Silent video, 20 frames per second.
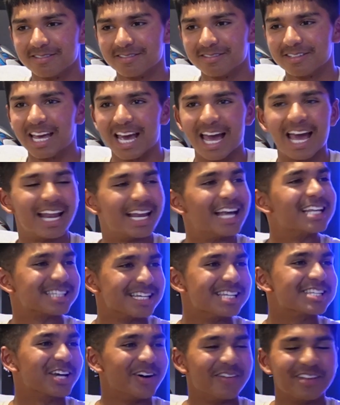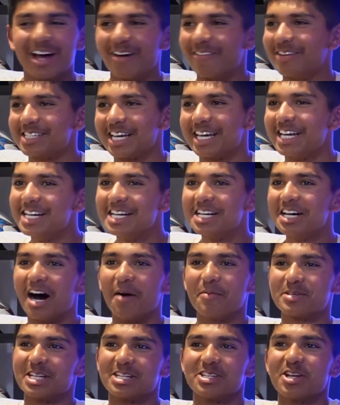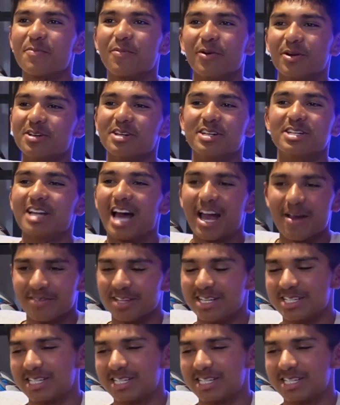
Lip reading: Yeah, let's just go with that. Obviously, there's no point in naming the